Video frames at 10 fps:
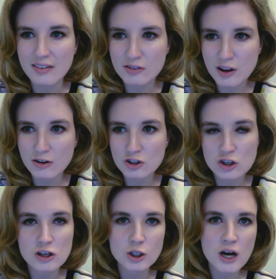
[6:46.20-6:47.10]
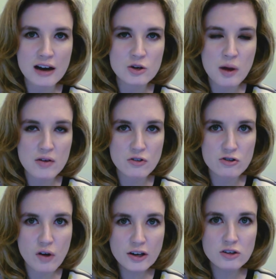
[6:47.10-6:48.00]
There's just such a high demand for
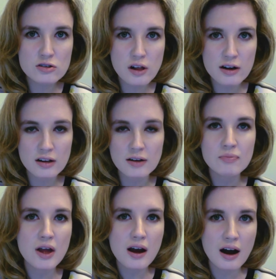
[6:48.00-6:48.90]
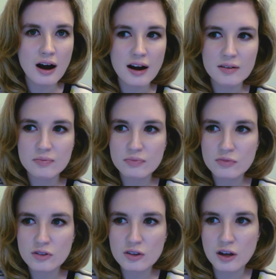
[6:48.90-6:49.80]
directors. Luckily,
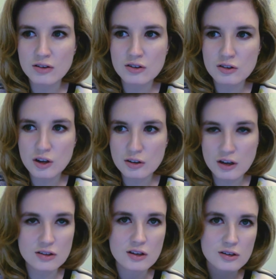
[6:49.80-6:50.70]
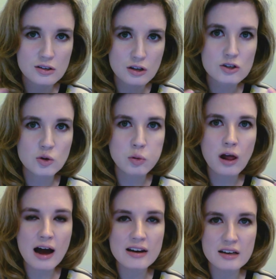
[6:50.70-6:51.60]
the
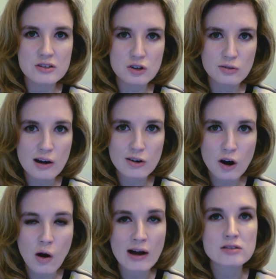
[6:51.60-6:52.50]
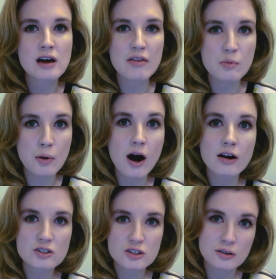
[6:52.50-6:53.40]
supply needs to go outside the
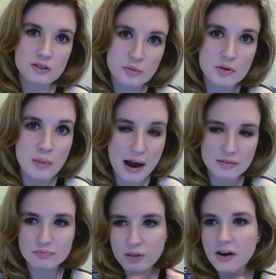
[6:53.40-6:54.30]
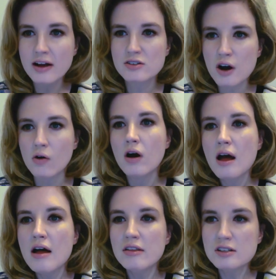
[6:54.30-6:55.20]
box to be met. All right, so
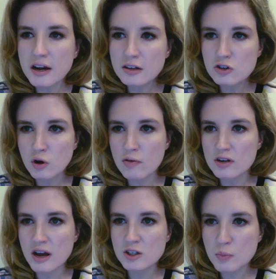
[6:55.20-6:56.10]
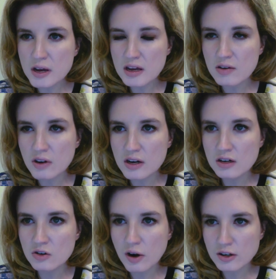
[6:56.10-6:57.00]
the second story of the day, speaking of indie
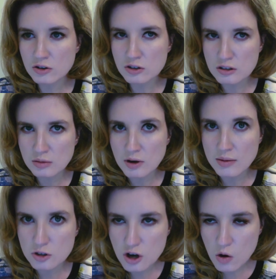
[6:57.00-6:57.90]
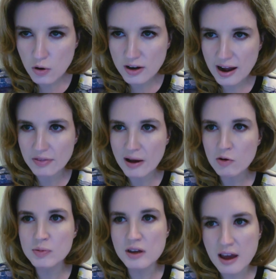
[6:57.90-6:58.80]
directors that sometimes don't work out, that
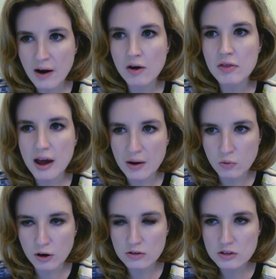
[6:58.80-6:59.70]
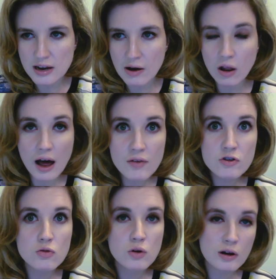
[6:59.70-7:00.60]
would be Gareth Edwards. Now, a lot of
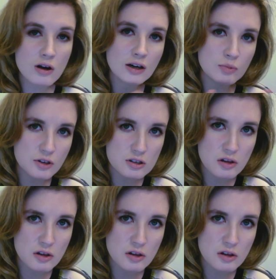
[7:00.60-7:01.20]
you, when I talked about this the